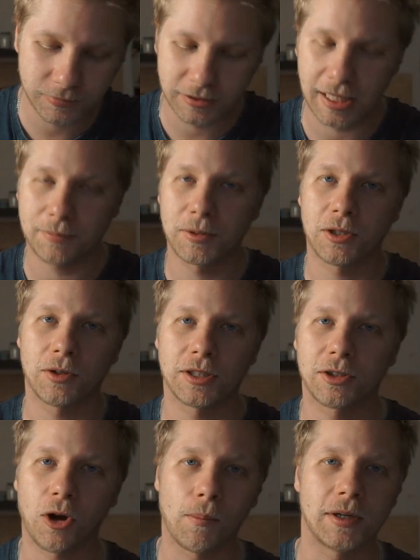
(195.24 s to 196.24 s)
Let me know in
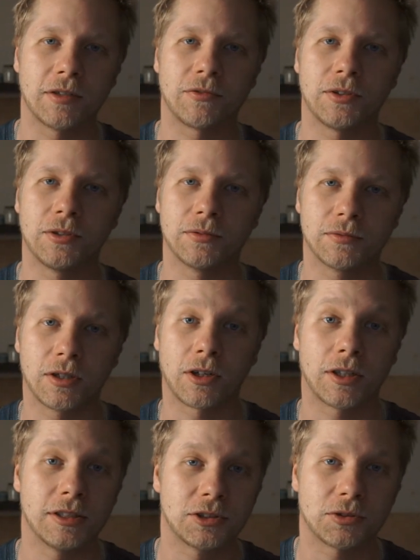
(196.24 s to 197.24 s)
the comment if you
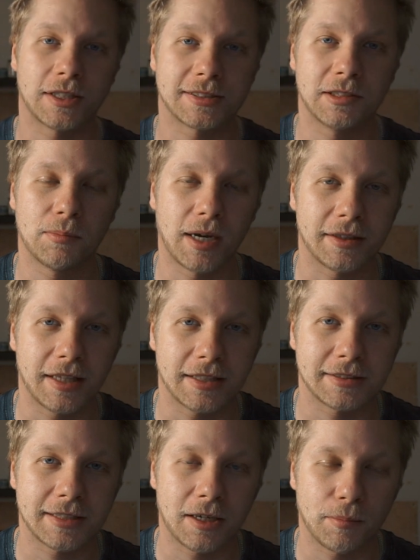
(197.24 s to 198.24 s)
are interested about
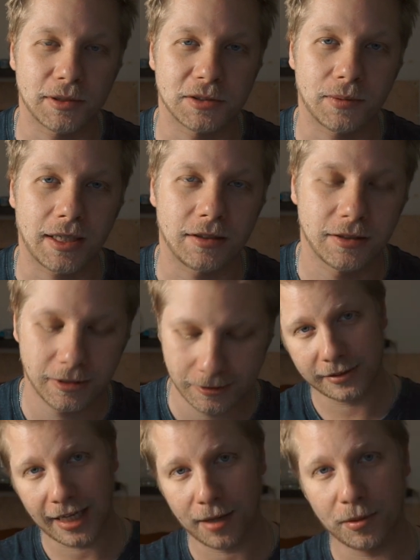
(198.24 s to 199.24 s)
that setup as well.
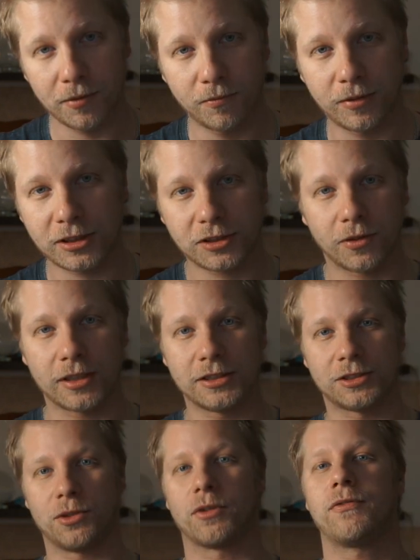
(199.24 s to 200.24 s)
Tell me which one
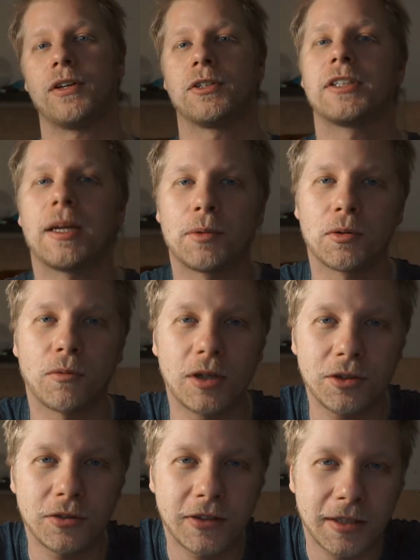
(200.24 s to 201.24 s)
is your favorite camera. What
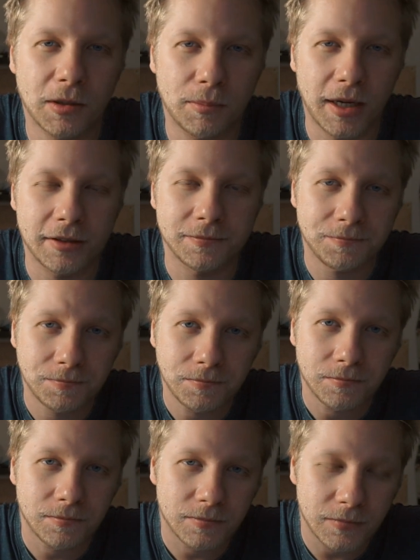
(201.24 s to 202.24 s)
do you think about
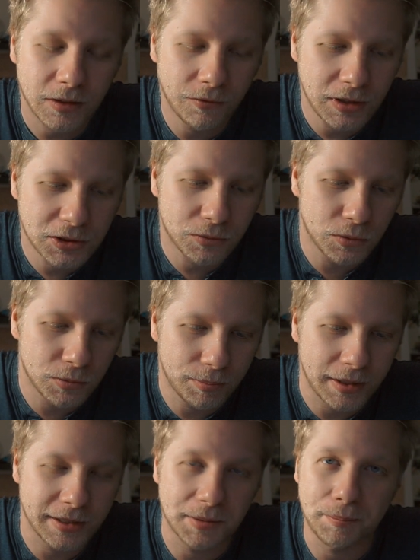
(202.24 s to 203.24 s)
which would
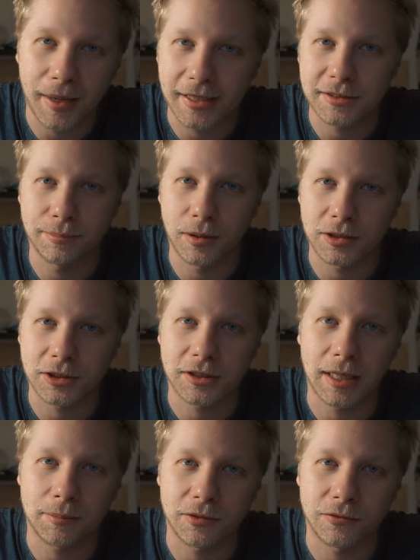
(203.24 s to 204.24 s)
be the best budget
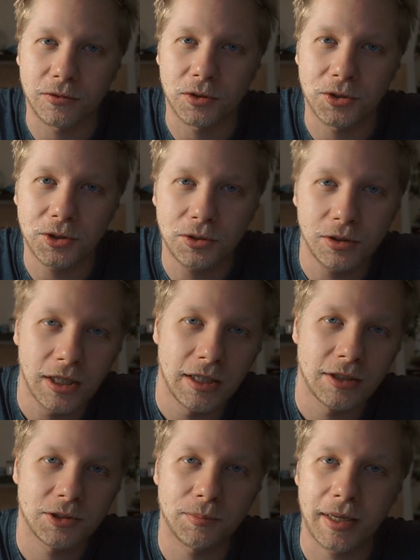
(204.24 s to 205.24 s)
camera for you
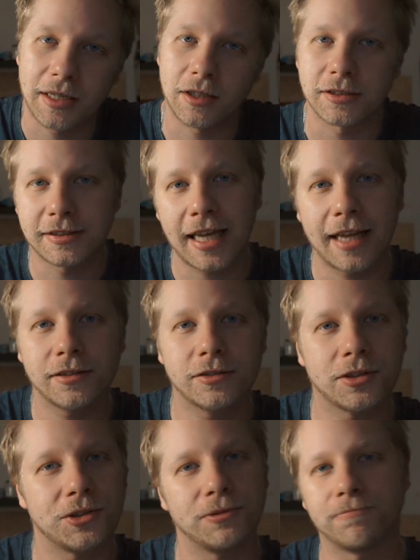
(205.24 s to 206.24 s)
to make content,
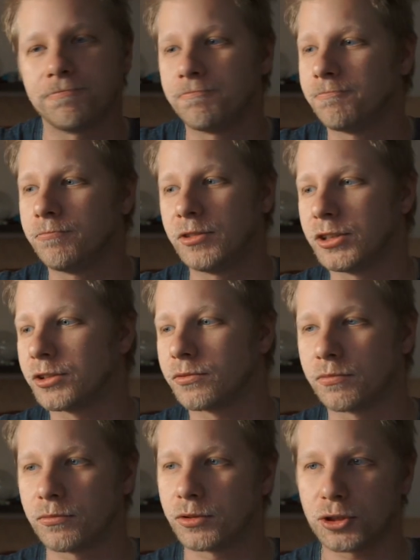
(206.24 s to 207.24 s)
to just
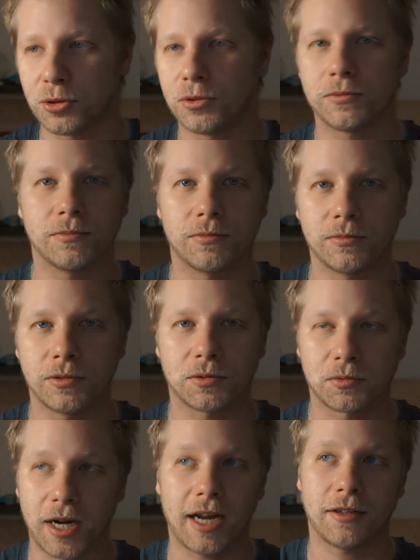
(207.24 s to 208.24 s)
shoot
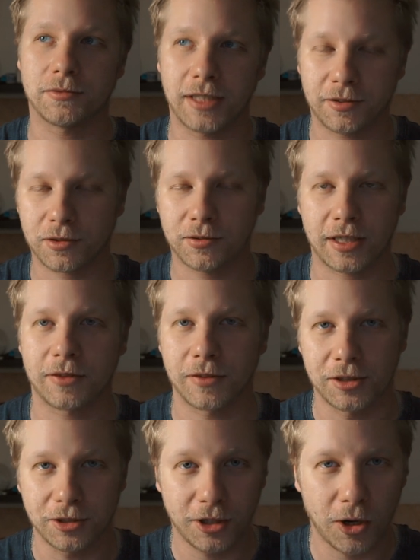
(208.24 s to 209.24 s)
around everywhere
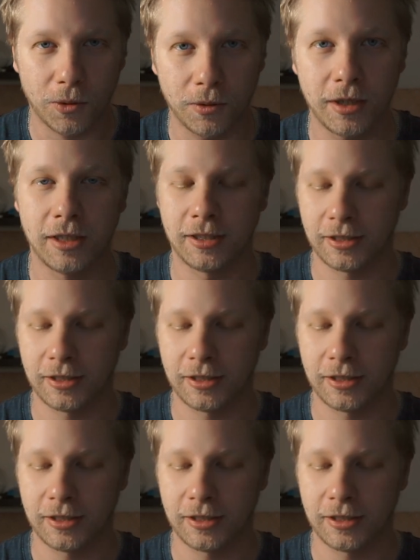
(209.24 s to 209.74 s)
where you go,